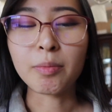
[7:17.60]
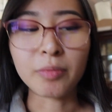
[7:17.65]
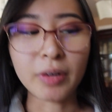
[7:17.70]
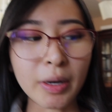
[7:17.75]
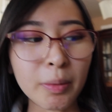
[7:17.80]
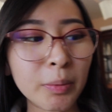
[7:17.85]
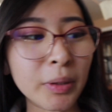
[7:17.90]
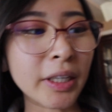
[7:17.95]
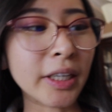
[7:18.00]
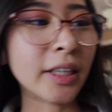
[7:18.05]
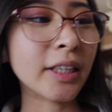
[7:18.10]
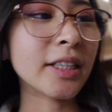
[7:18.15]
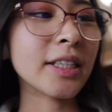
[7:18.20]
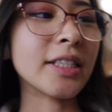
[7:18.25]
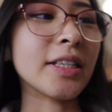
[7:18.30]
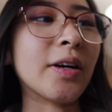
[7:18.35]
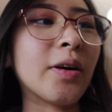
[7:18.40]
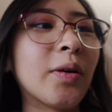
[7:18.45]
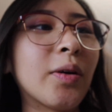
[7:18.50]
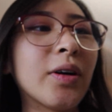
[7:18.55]
I'm rambling,
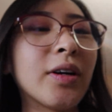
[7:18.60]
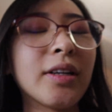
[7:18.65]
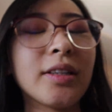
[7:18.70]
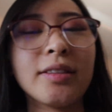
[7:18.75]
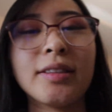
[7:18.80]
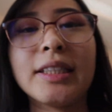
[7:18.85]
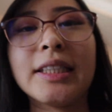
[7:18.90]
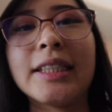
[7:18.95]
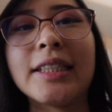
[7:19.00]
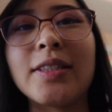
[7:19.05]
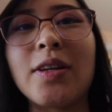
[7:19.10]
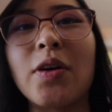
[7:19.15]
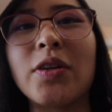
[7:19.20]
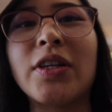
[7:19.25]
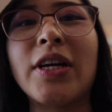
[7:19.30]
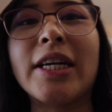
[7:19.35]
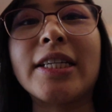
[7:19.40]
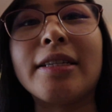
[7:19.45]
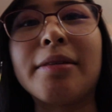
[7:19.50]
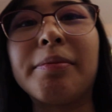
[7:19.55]
so talk
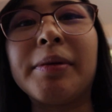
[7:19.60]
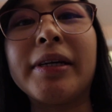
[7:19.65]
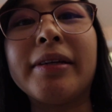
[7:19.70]
to you guys in a